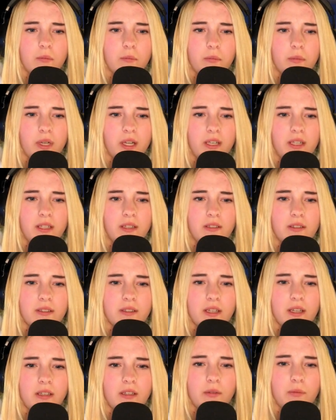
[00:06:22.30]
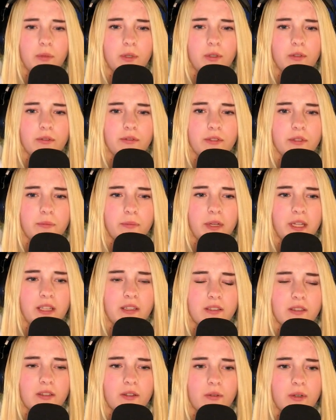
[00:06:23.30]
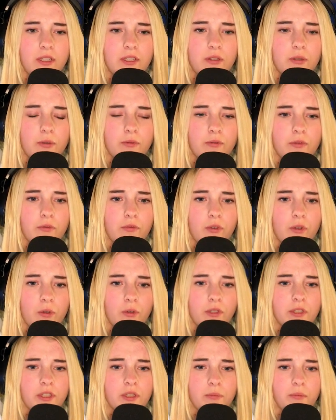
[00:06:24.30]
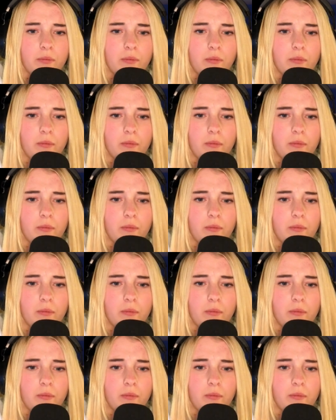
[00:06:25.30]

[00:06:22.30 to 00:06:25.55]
Buy Standard Book of Spells, Grade two from Flourish and